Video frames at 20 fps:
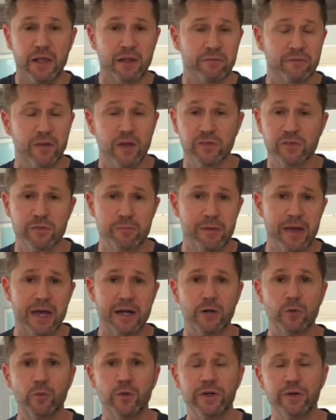doesn't matter
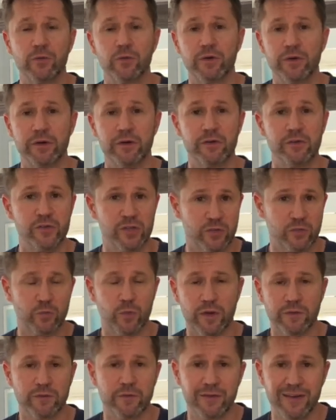what order, just
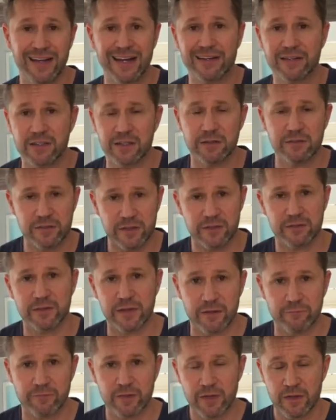whether or not you did them.
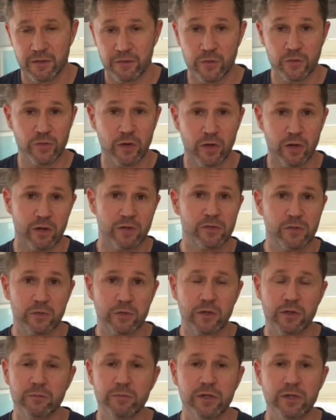There's also going to
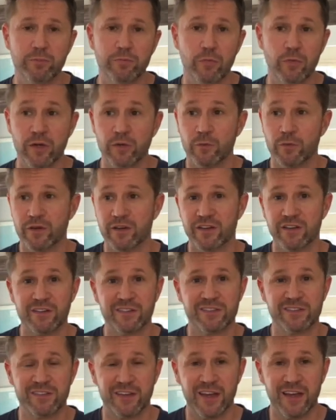be a point where you're going to
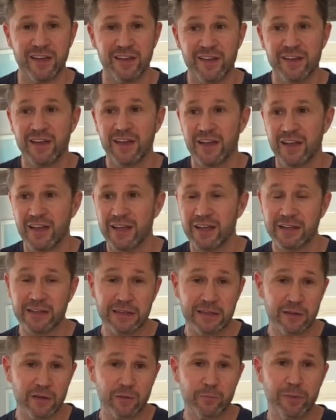say and
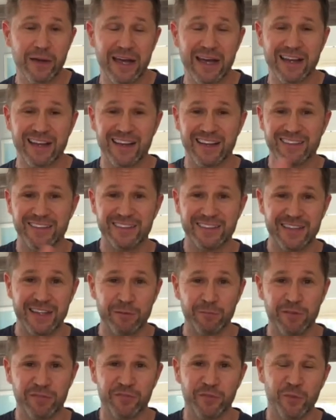look back on the day
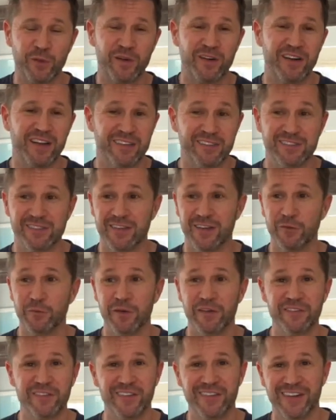before and say whether
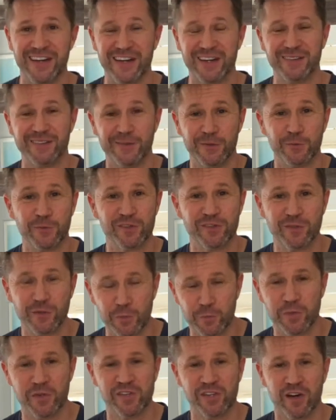or not you were
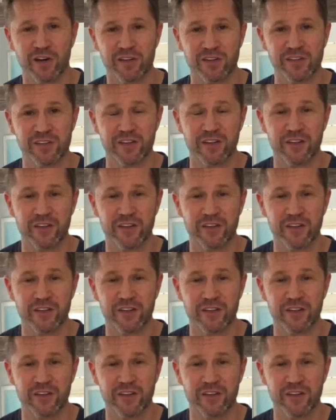supercharged.